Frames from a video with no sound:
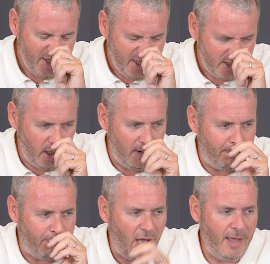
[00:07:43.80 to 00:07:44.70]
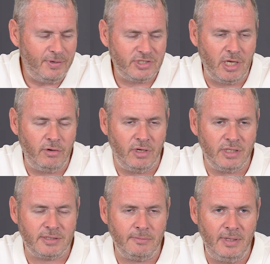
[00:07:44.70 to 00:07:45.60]
So look, buyer
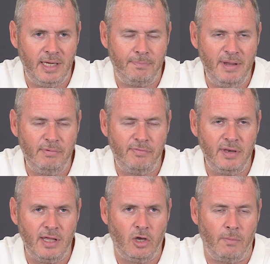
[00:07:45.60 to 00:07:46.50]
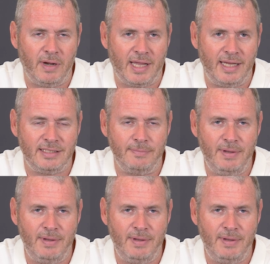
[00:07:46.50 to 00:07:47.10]
personas, people think they're complicated.